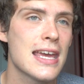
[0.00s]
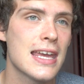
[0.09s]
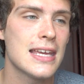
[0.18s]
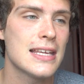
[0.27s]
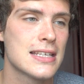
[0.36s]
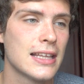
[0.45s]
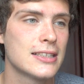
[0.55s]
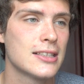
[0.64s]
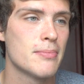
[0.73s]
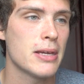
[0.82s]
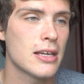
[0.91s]
It's a
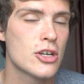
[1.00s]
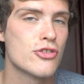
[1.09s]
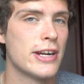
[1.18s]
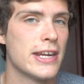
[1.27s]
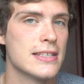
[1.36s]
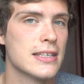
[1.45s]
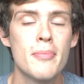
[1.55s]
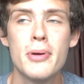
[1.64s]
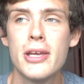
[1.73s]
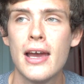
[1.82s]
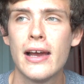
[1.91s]
little bit crazy.
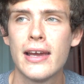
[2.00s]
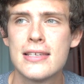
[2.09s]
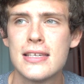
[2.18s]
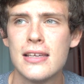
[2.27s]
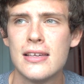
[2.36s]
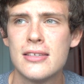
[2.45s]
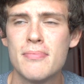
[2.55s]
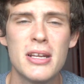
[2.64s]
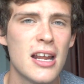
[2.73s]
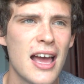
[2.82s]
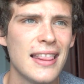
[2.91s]
But yeah, I guess there's
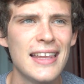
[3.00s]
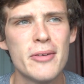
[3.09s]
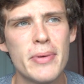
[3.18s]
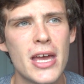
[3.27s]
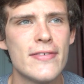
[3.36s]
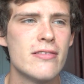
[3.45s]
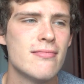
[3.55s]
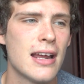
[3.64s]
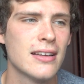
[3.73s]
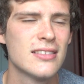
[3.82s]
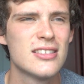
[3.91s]
been a little bit of a
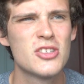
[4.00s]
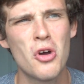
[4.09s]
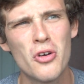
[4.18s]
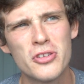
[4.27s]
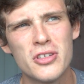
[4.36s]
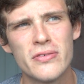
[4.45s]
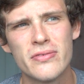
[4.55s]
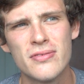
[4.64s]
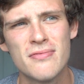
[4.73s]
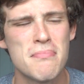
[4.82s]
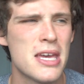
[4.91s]
rant, sort of,
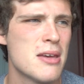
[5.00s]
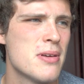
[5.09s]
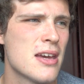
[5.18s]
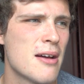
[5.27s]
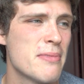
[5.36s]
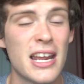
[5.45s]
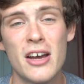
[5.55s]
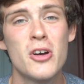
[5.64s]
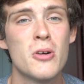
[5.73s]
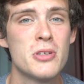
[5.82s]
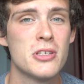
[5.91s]
maybe. I mean, I
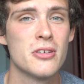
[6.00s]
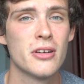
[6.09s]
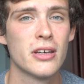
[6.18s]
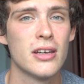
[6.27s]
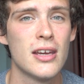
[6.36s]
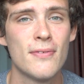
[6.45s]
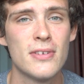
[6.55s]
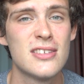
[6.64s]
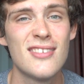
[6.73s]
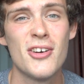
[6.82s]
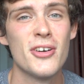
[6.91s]
hope she's okay. If
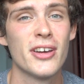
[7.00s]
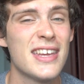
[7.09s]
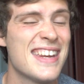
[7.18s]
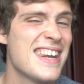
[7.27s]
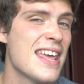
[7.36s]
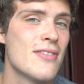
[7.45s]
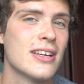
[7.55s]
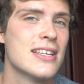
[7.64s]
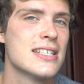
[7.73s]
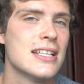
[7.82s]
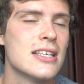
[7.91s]
it's not okay, you're never going
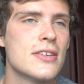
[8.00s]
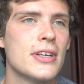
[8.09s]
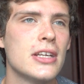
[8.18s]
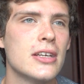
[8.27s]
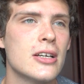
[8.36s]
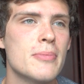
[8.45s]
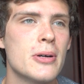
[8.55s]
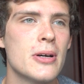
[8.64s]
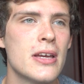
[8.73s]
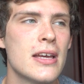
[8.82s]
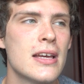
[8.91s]
to see this video, but